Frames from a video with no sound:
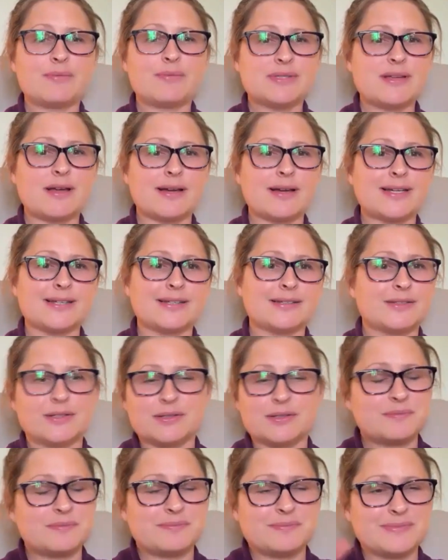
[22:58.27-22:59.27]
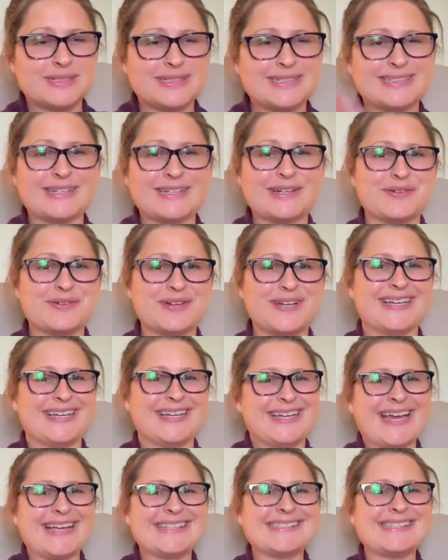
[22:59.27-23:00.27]
I was talking to,
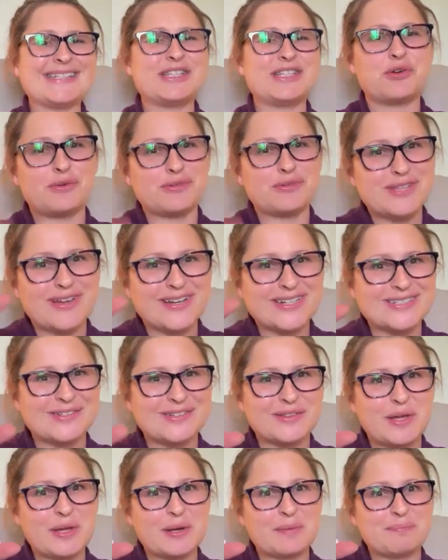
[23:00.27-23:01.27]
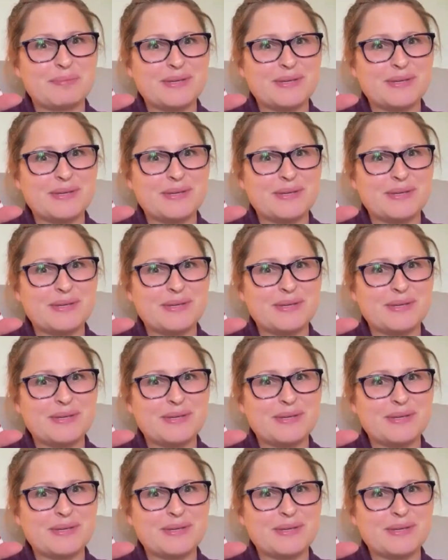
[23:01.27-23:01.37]
as I do, I was talking to a